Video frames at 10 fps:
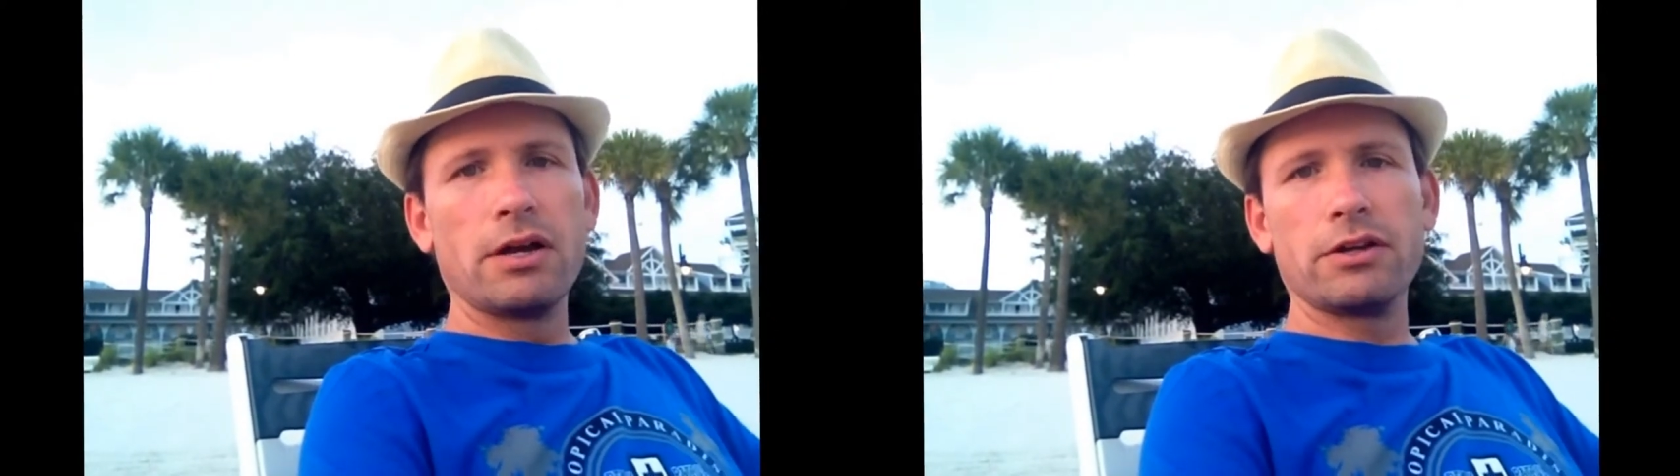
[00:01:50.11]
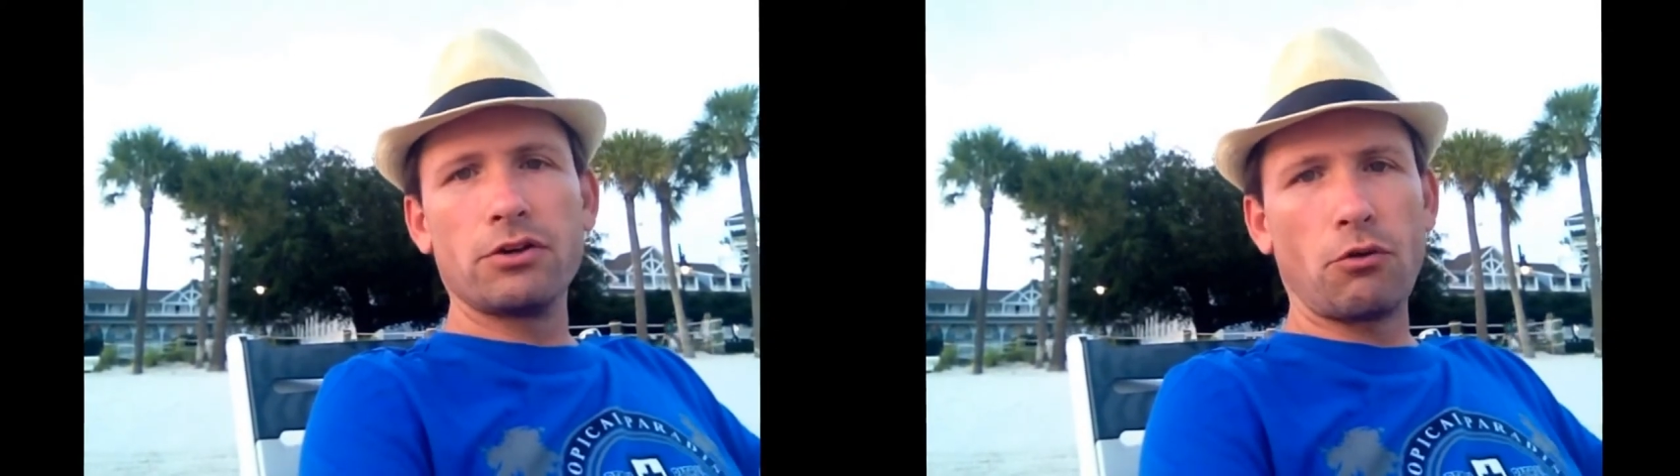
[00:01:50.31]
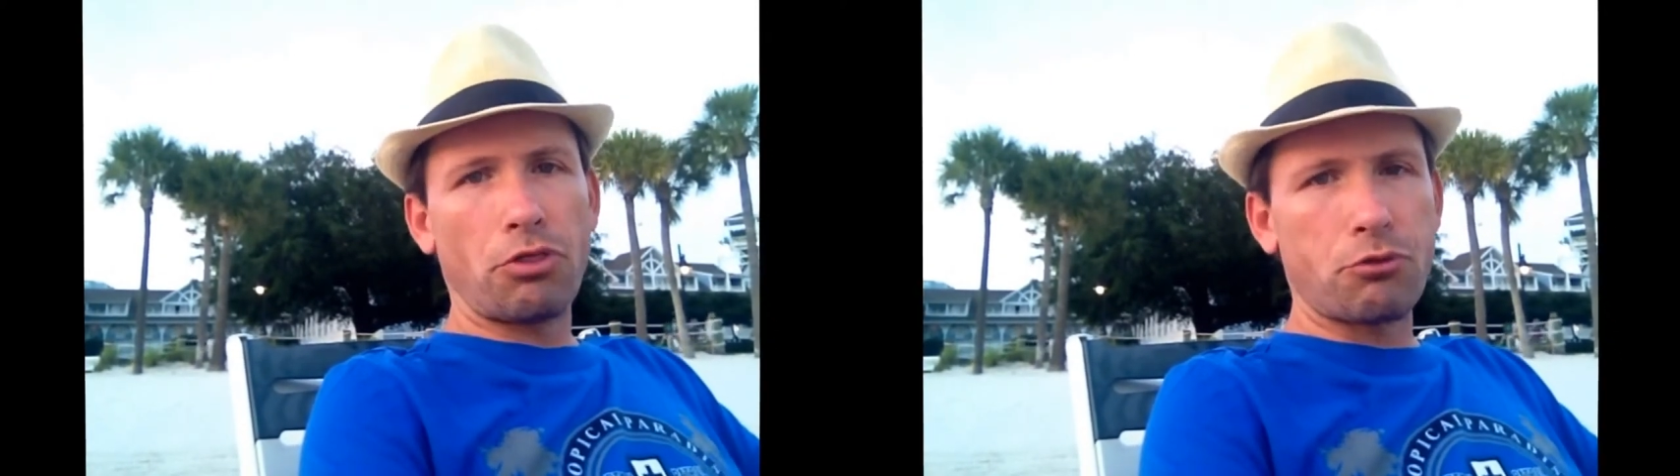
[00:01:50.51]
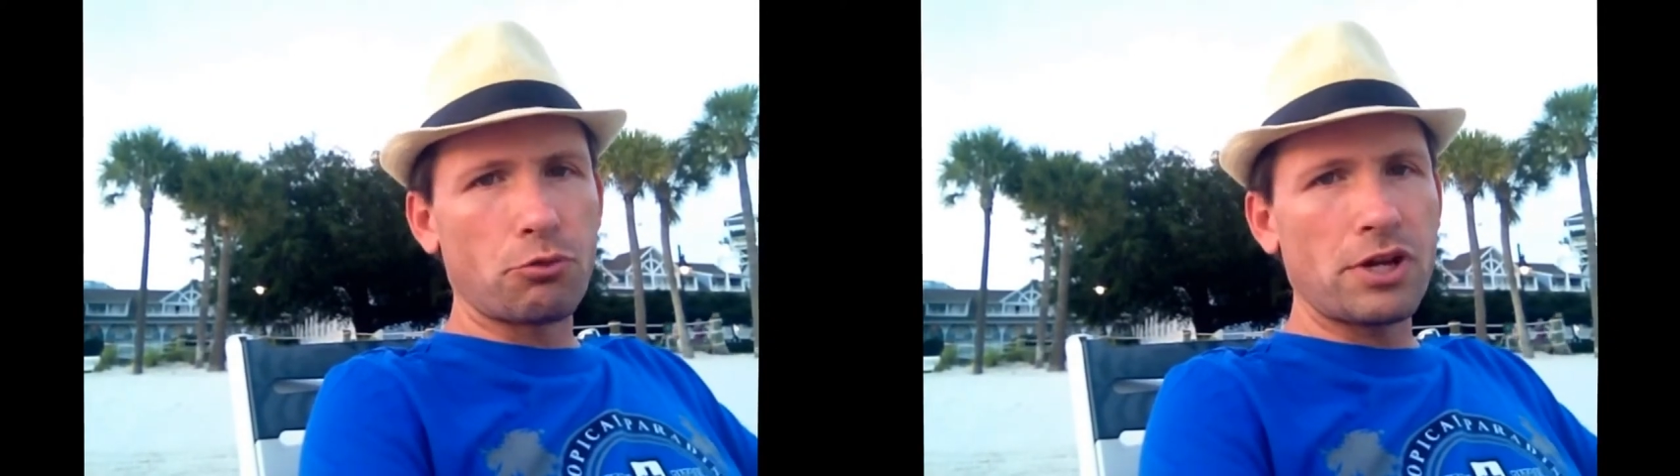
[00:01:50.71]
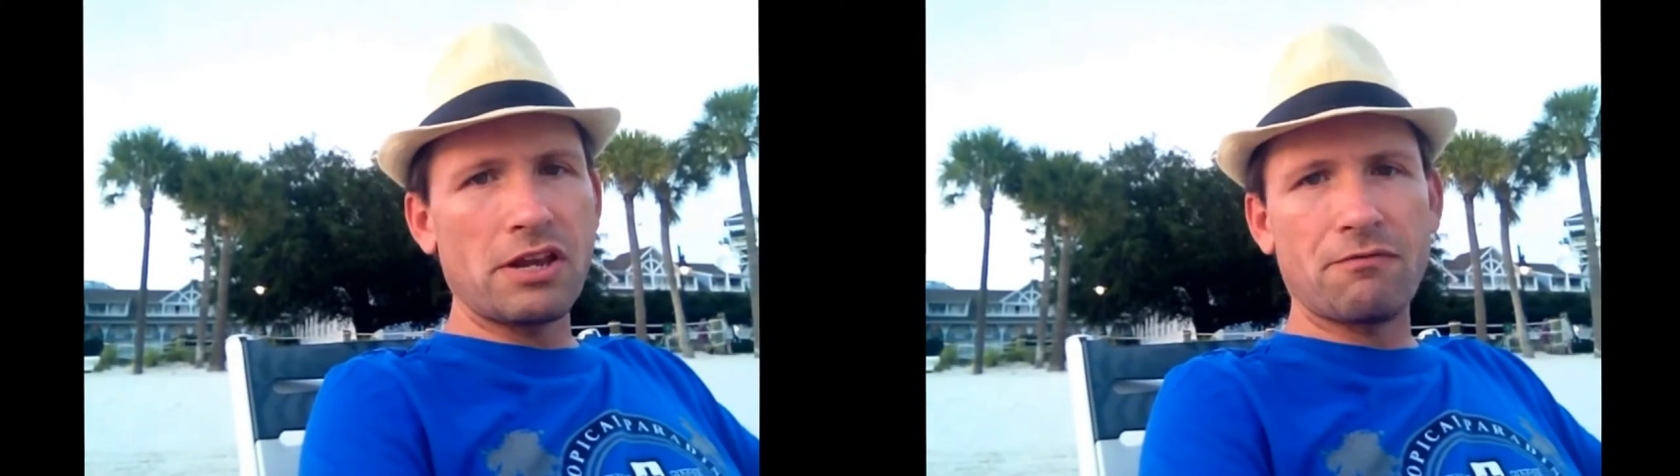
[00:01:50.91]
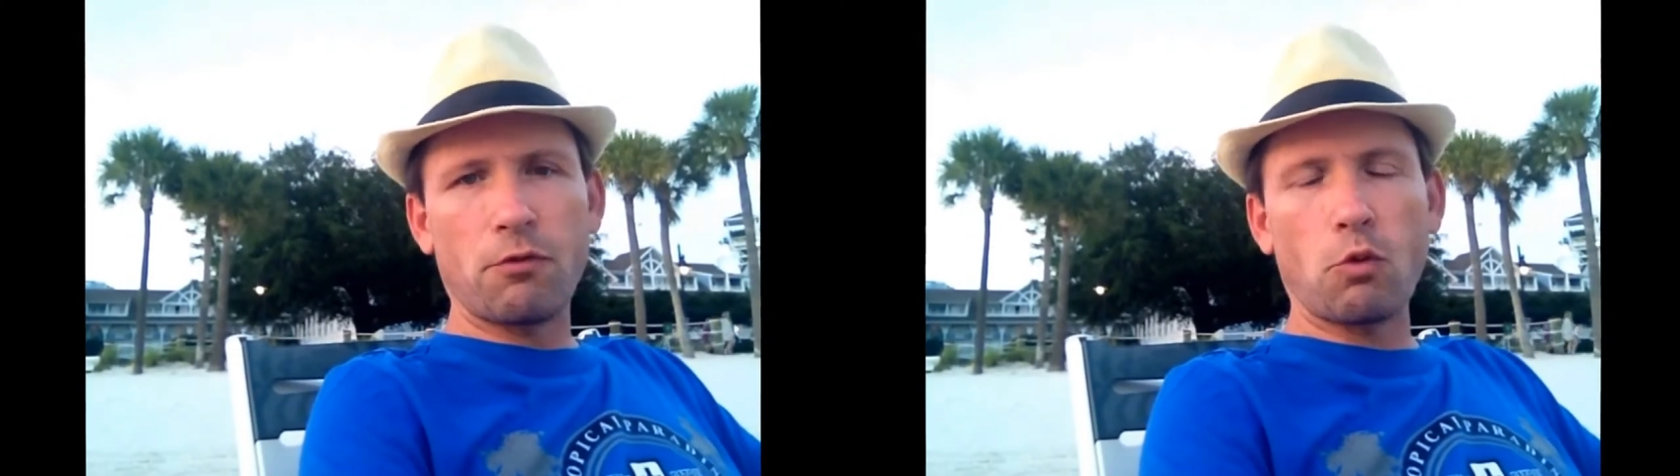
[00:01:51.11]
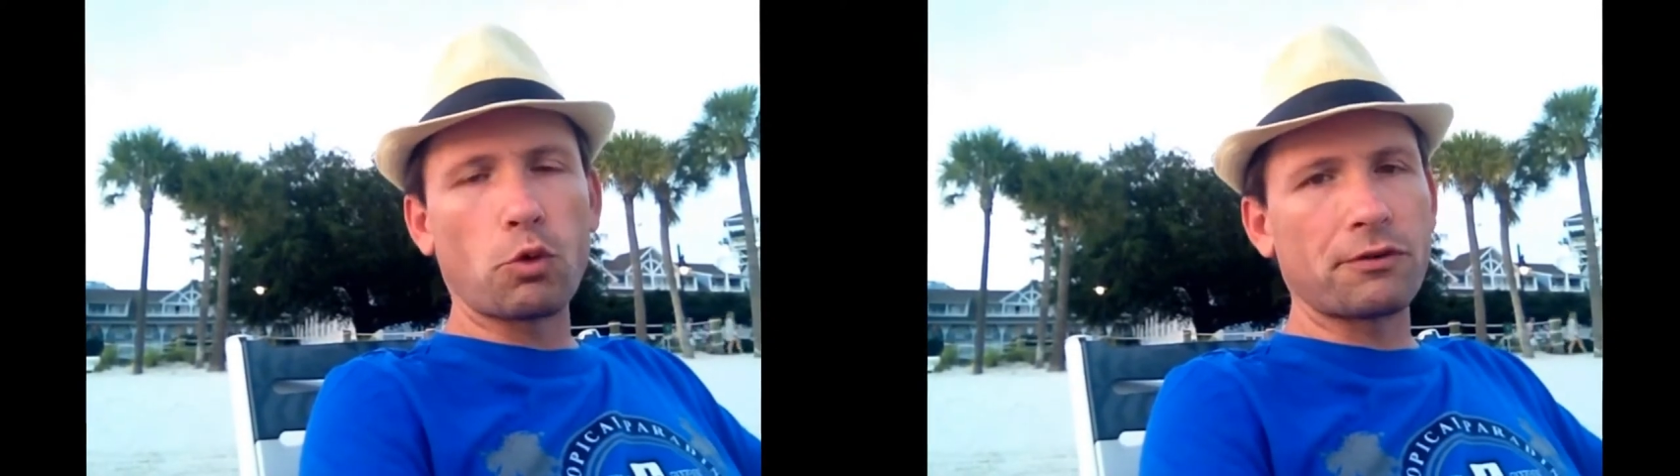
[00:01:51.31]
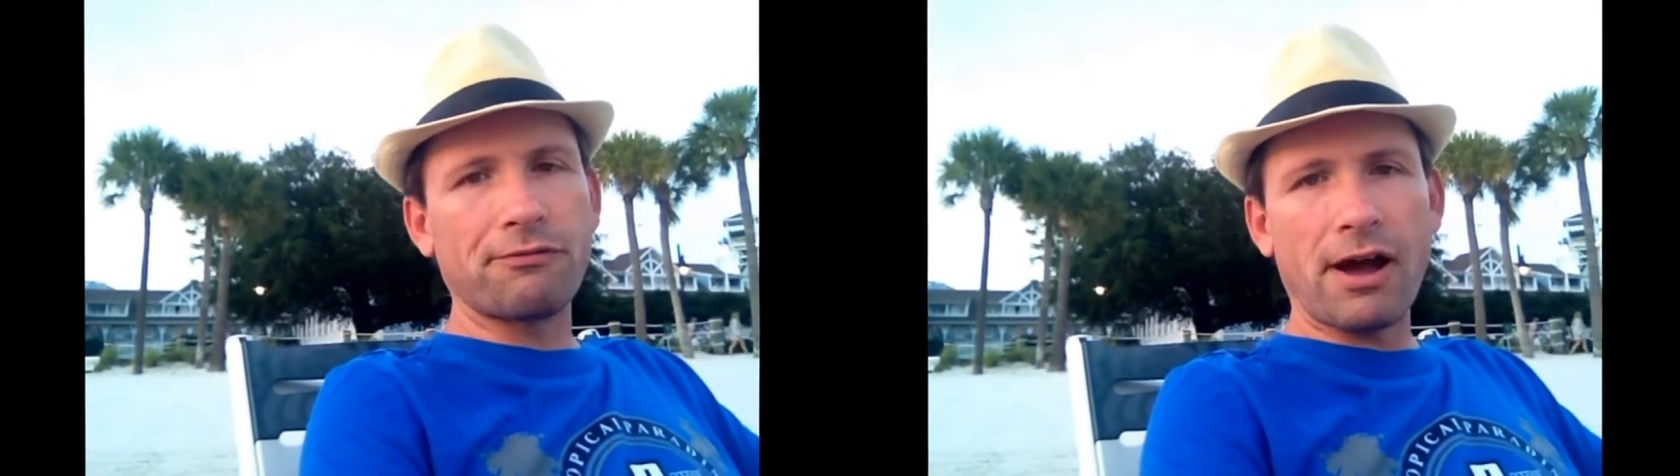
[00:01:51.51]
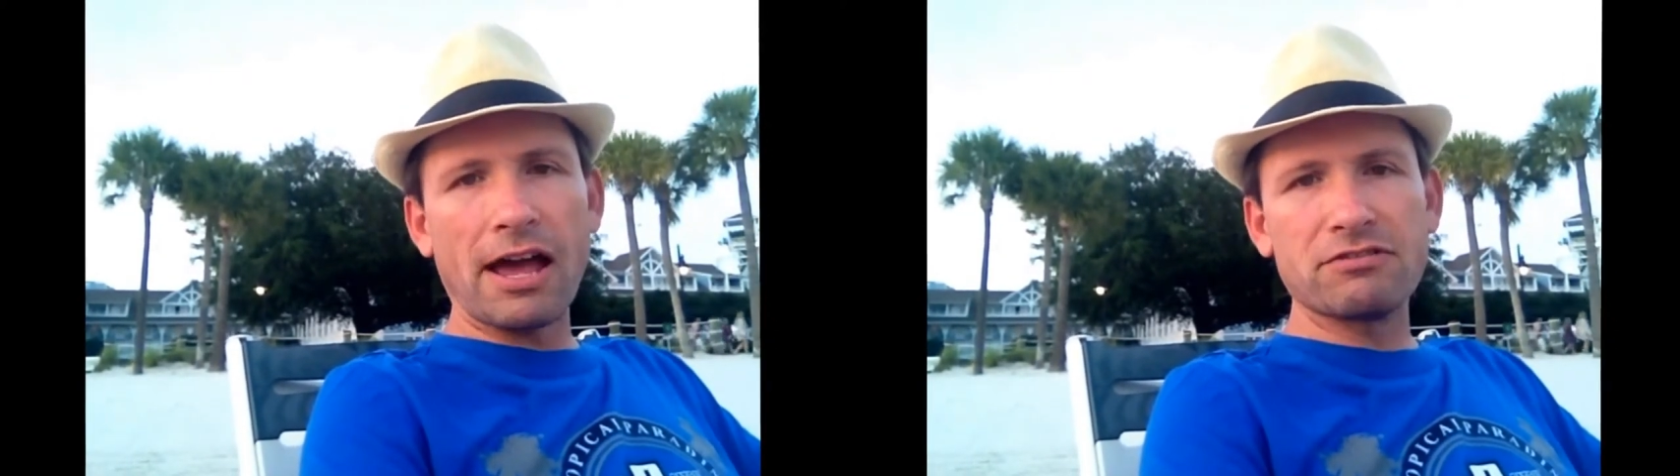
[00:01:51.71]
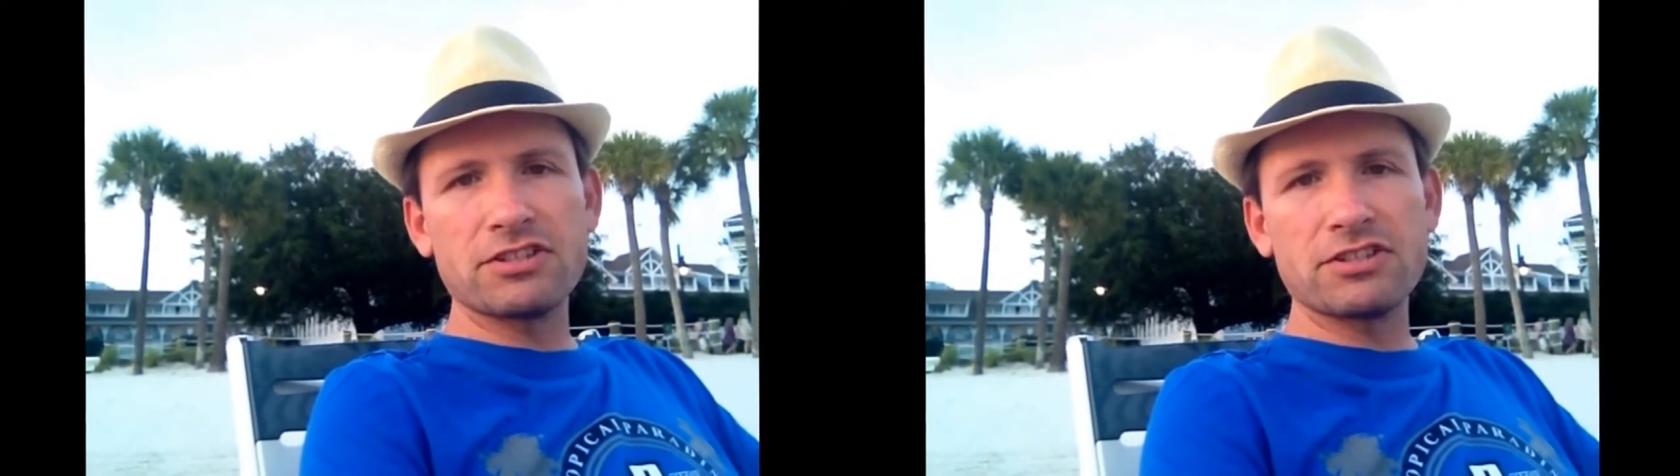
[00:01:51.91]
you know, three, four, five,